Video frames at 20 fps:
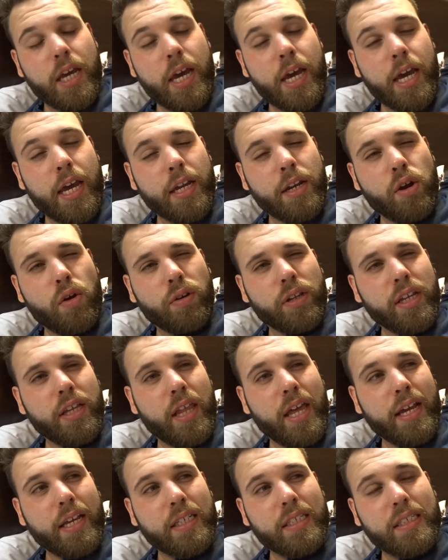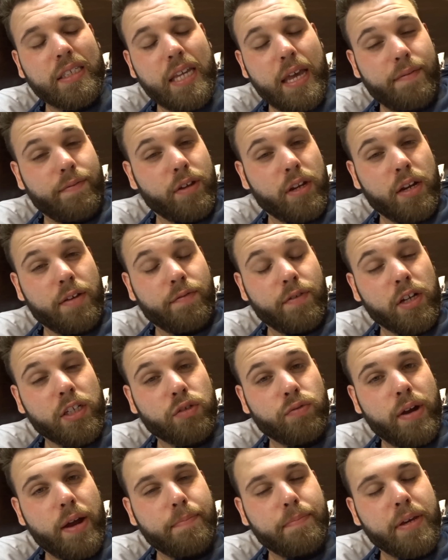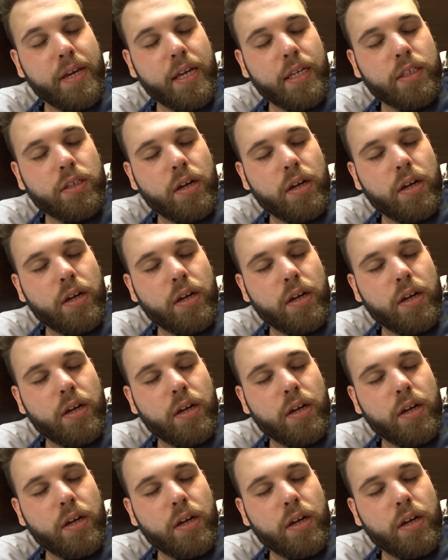and only like 7 of us Rap B's.